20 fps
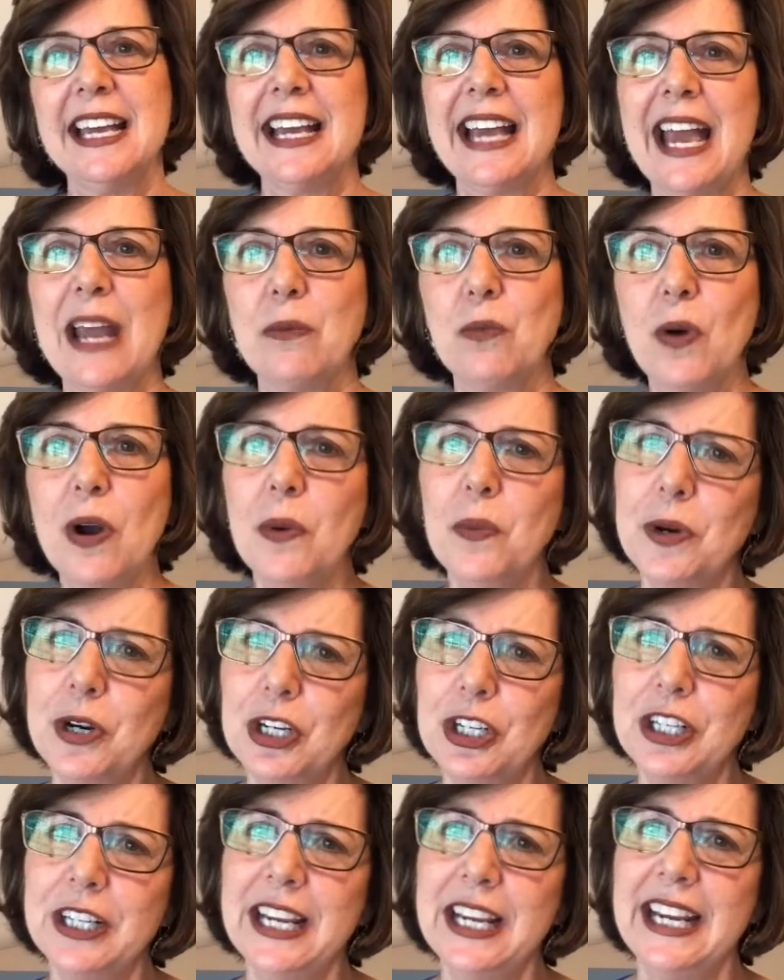And what we're
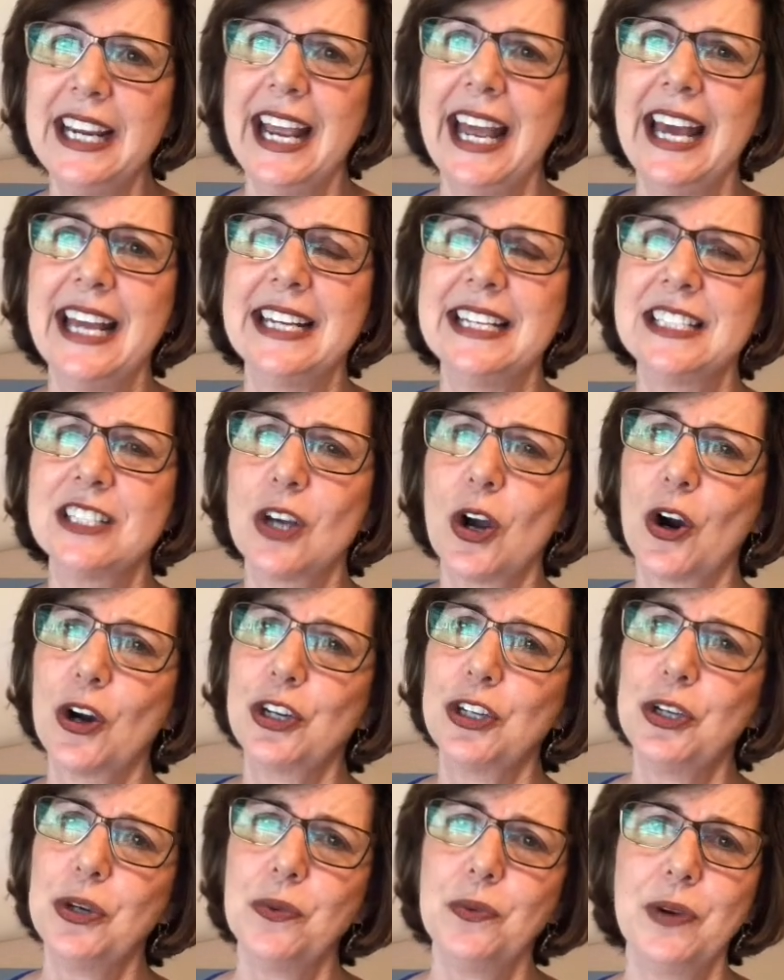looking at is, are
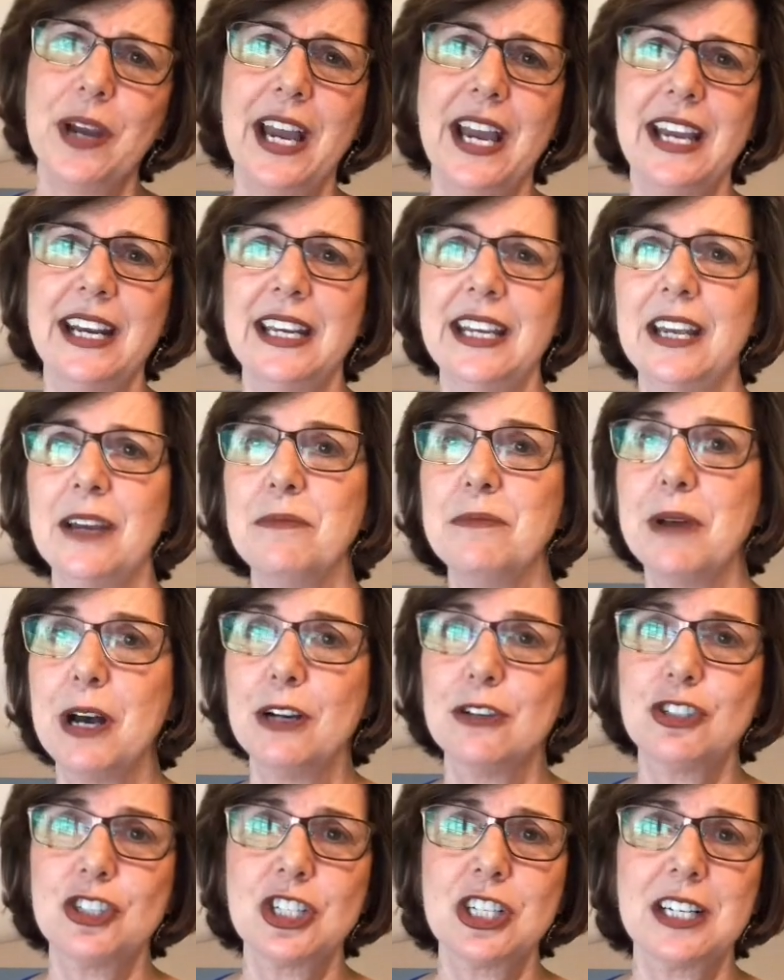you ready
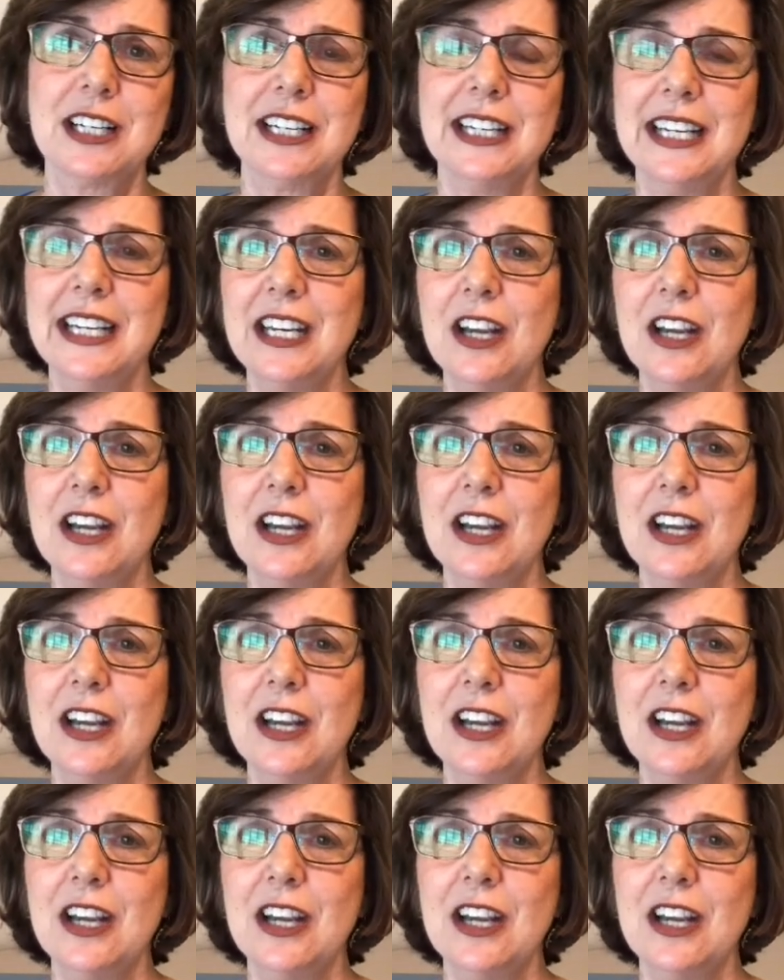emotionally?